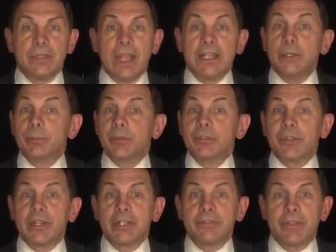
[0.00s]

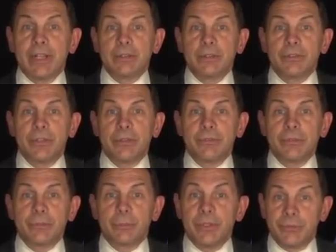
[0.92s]
90% of
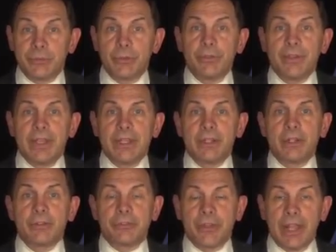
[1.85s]
veterans we've surveyed
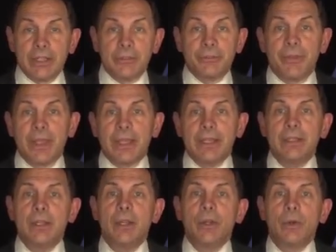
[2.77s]
are
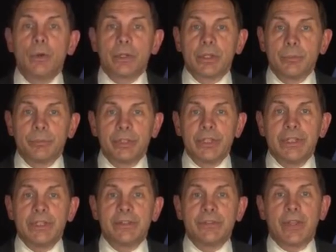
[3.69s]
satisfied or
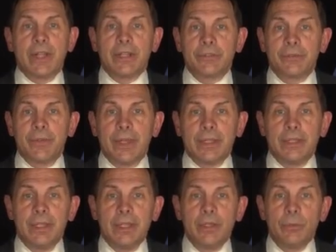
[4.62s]
completely
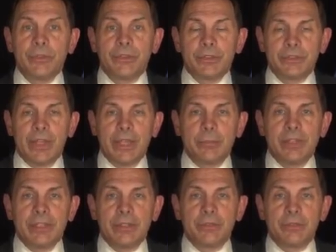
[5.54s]
satisfied with the
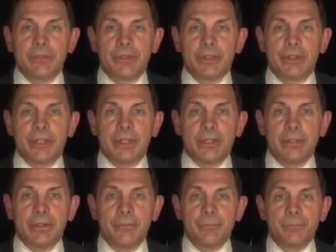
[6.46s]
timeliness of their
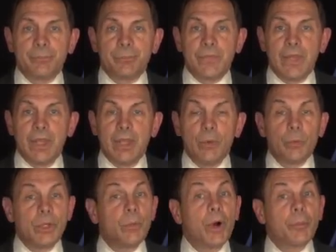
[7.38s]
care.
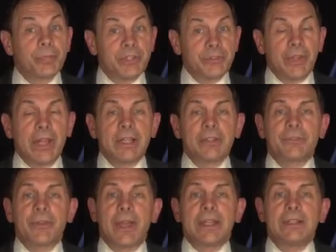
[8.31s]
We won't be
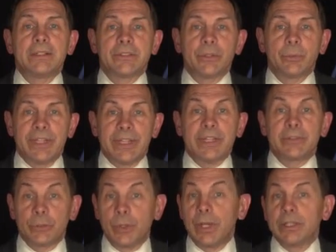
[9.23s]
satisfied until we
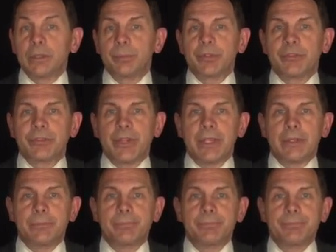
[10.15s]
get to
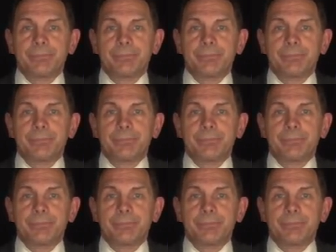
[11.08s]
100%.